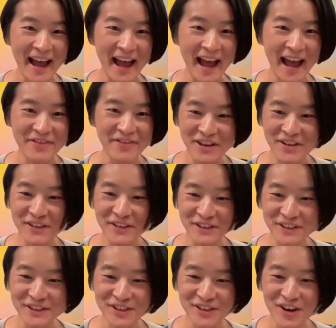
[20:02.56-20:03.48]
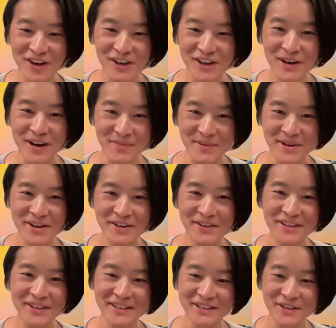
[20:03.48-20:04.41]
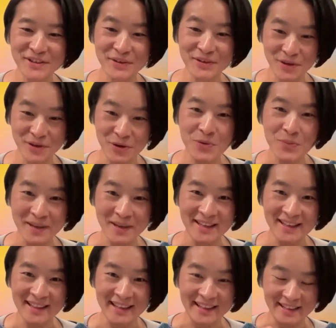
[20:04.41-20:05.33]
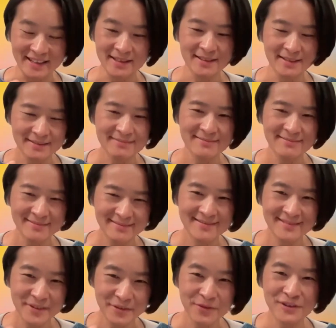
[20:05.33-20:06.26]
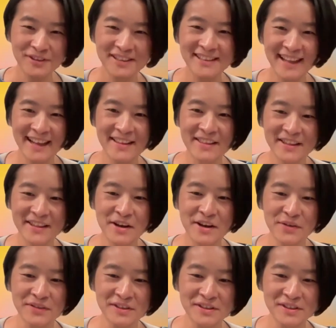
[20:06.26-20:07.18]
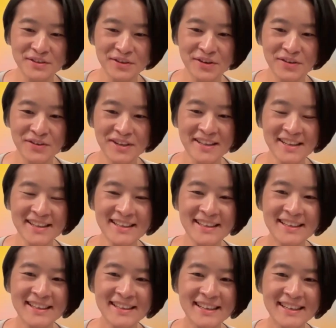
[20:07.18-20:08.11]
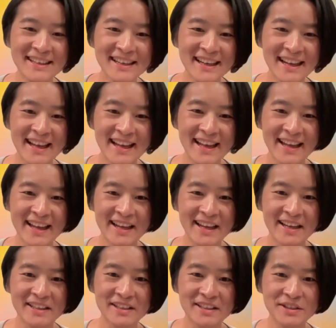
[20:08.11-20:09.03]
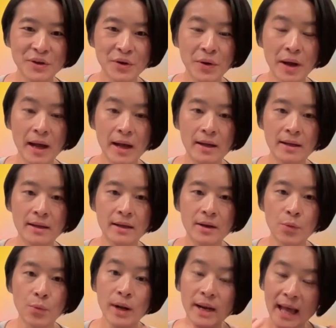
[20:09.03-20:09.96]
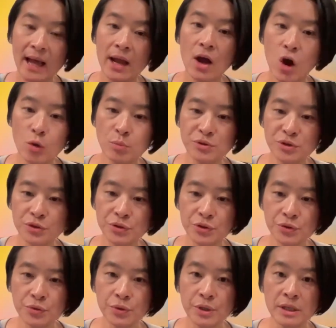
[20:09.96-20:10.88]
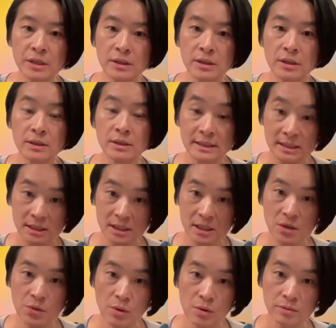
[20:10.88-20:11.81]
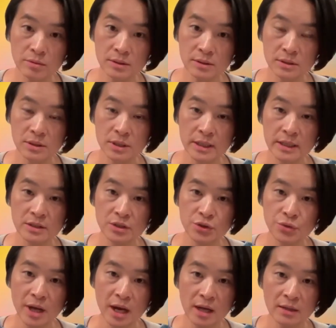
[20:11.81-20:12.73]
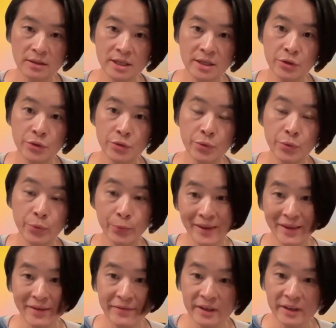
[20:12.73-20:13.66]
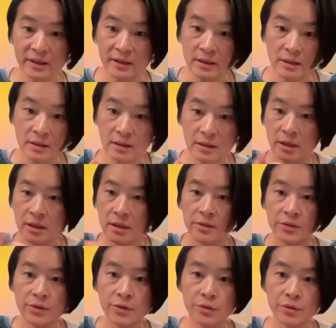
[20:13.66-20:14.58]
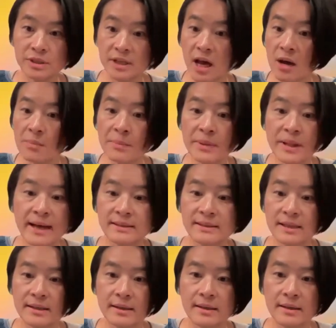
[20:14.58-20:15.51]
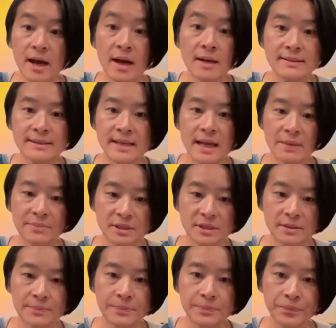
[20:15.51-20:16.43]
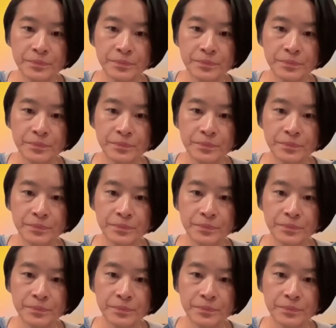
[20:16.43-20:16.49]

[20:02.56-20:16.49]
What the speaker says: have even start appearing to cue me, like for the next thing of the story. And so what I hope to do in the sequels is to continue weaving those complex concepts